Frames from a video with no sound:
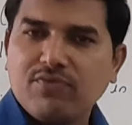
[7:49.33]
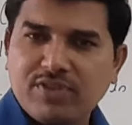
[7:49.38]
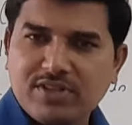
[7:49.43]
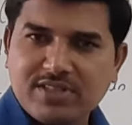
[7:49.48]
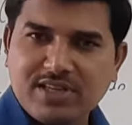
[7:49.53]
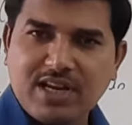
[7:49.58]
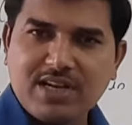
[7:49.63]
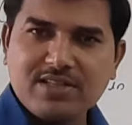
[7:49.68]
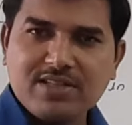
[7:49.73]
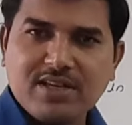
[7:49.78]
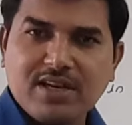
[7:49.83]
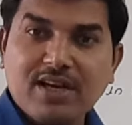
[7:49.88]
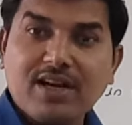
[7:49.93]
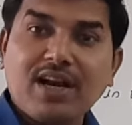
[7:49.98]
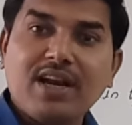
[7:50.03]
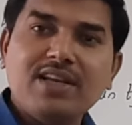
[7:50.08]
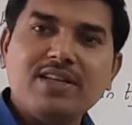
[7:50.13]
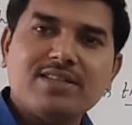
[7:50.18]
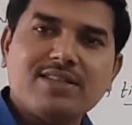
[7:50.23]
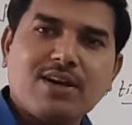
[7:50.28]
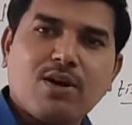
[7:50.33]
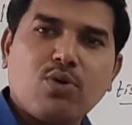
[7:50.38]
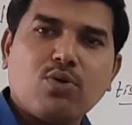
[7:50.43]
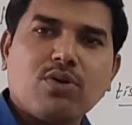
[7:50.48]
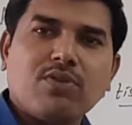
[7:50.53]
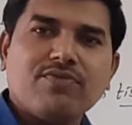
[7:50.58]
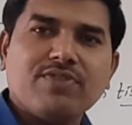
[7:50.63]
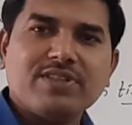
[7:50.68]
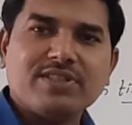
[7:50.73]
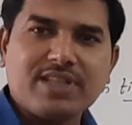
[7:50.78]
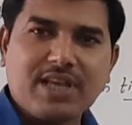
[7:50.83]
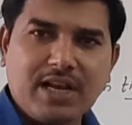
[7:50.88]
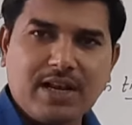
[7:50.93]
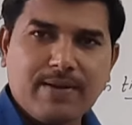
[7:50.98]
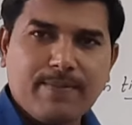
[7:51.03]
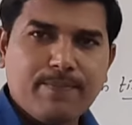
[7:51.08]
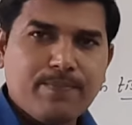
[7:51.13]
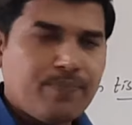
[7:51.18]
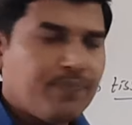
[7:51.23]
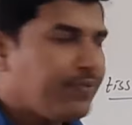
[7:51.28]
cells, released out of the cell.
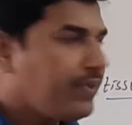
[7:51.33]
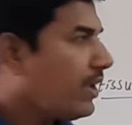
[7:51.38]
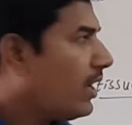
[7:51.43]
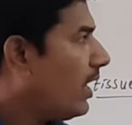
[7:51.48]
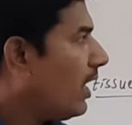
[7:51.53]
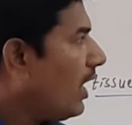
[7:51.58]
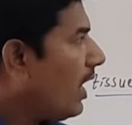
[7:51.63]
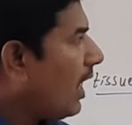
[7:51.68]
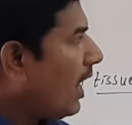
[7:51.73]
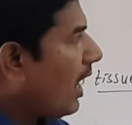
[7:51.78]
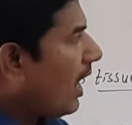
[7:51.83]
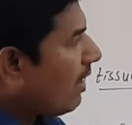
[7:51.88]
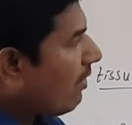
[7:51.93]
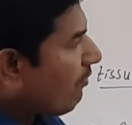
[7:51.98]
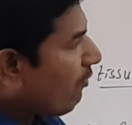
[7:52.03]
And